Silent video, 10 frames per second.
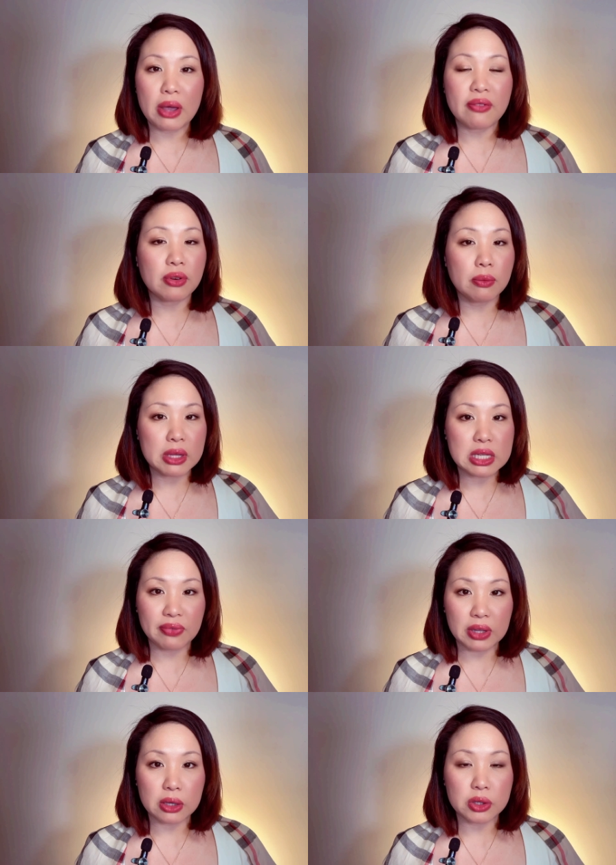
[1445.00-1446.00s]
from this
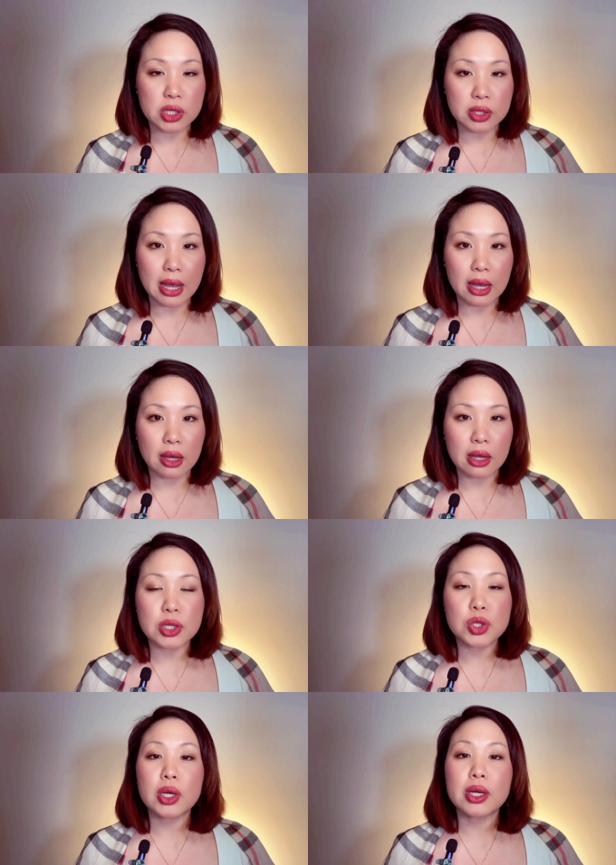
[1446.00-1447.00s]
video today is
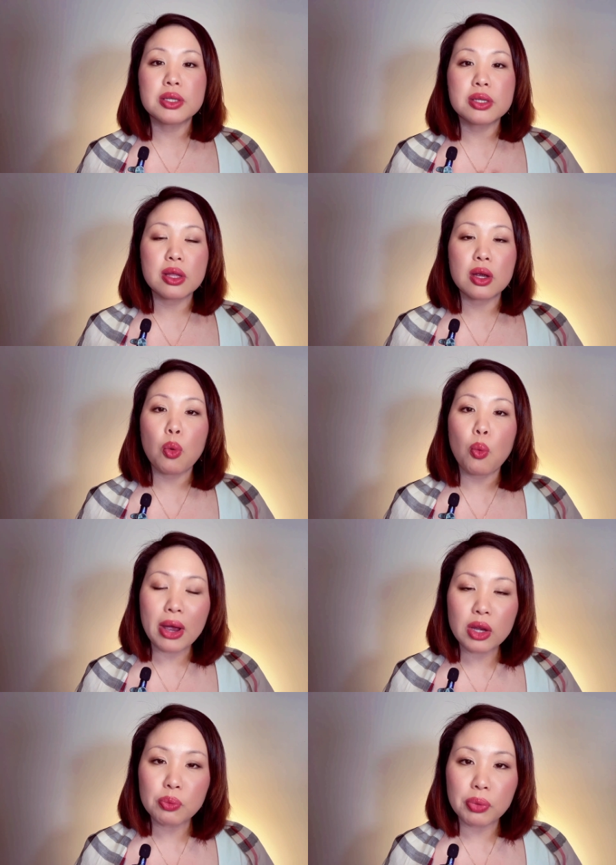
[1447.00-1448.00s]
to consider where
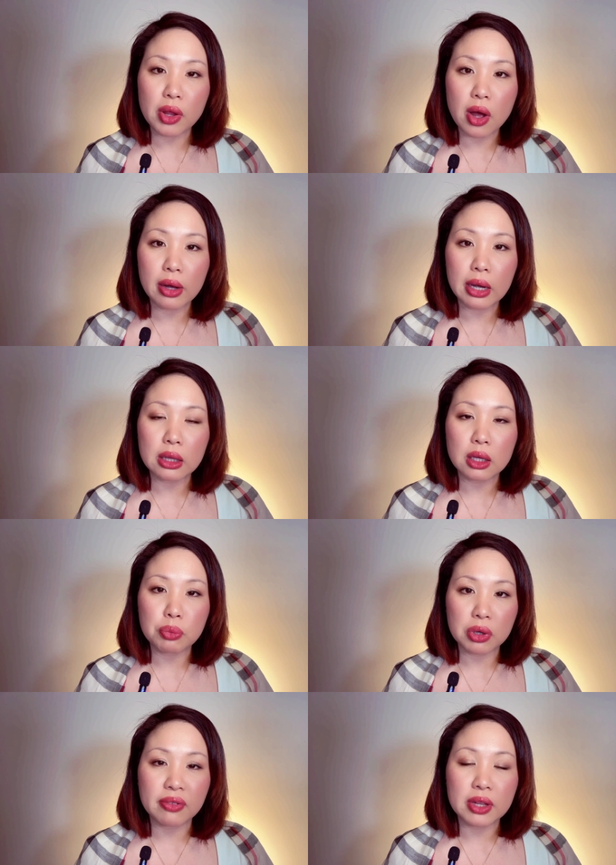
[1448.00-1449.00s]
you belong in the
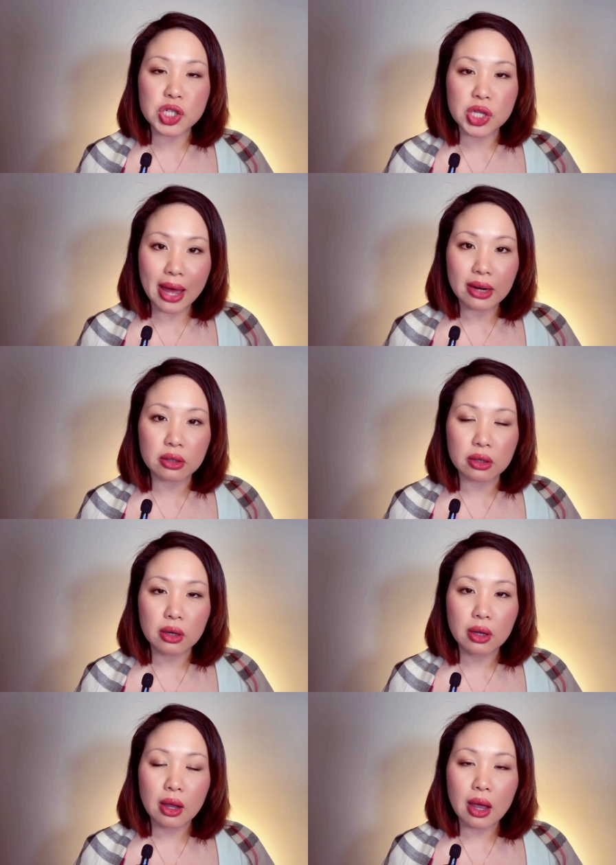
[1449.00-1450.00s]
privilege ladder
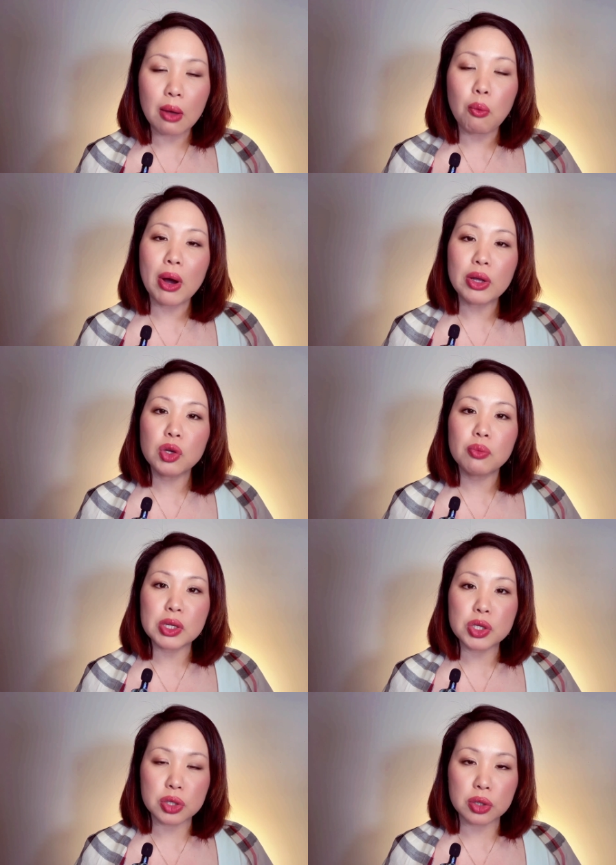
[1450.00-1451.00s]
and what you
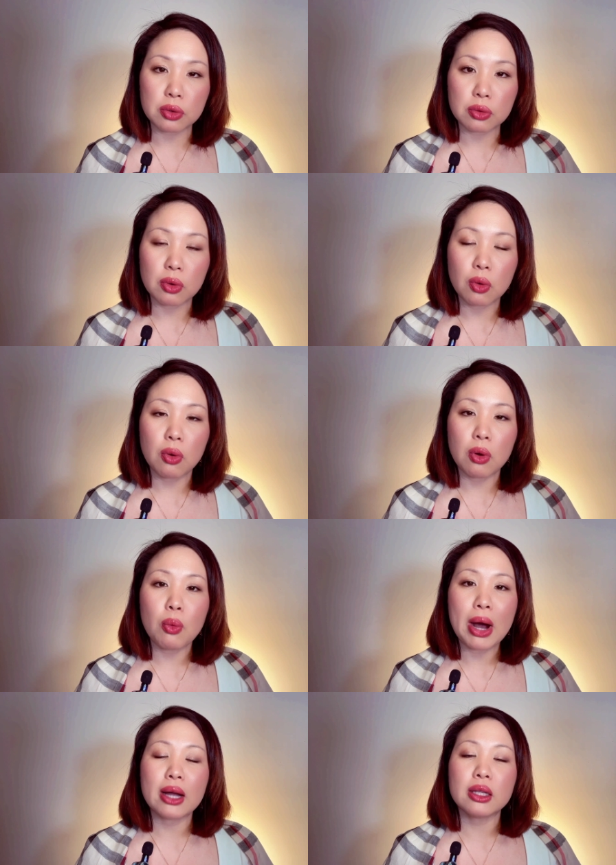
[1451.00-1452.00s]
must do.
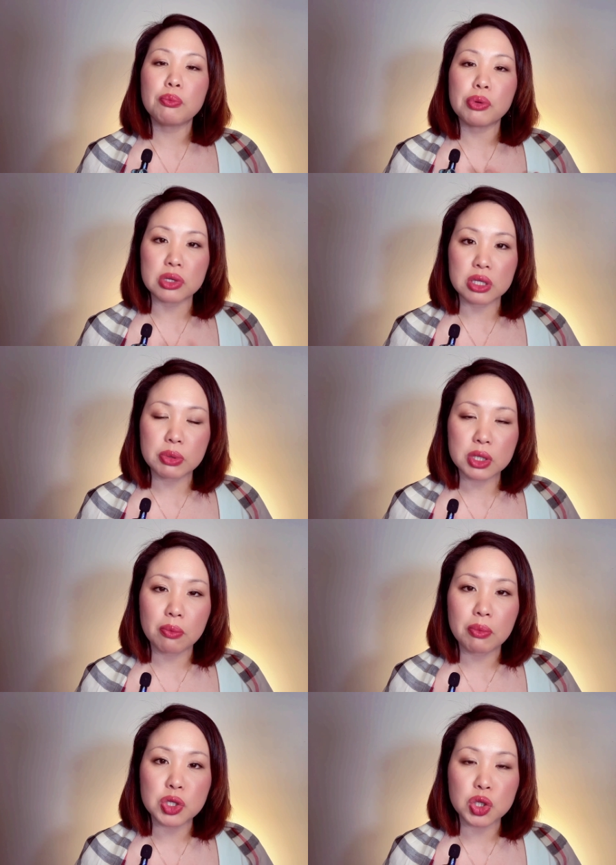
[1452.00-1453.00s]
What kind of perception
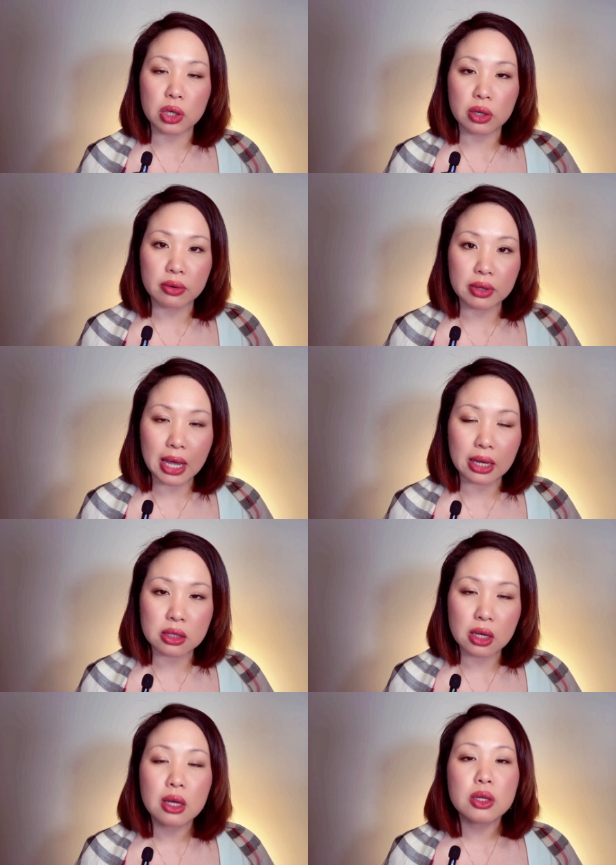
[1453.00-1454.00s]
must you create
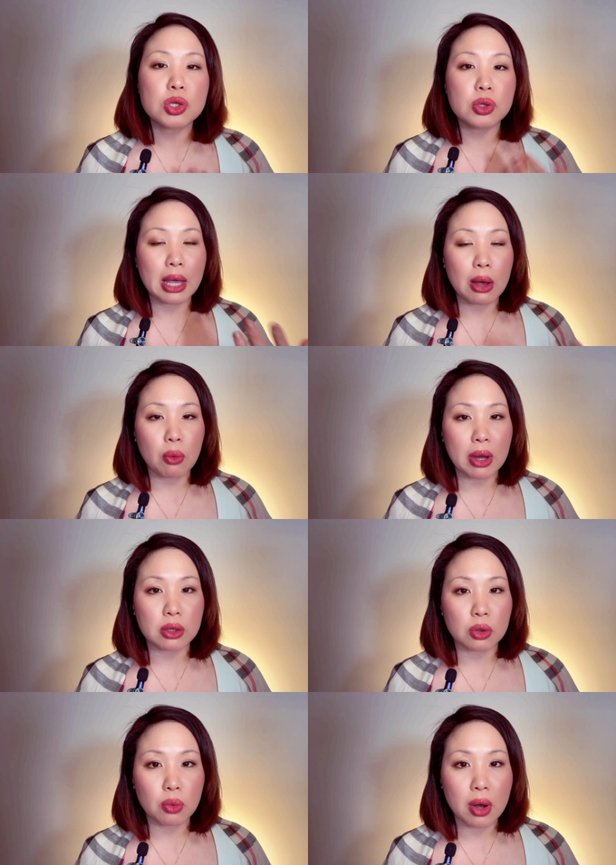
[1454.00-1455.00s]
to get what
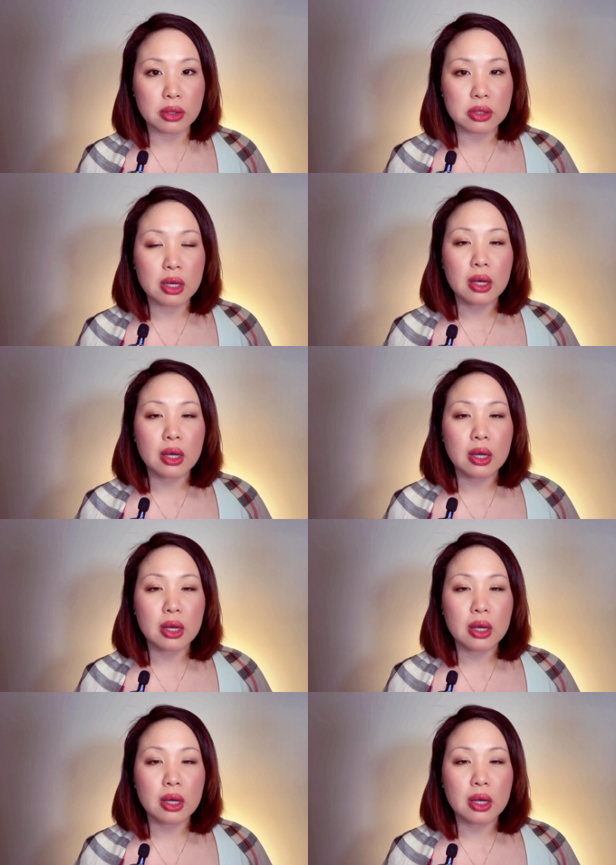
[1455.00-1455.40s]
you want?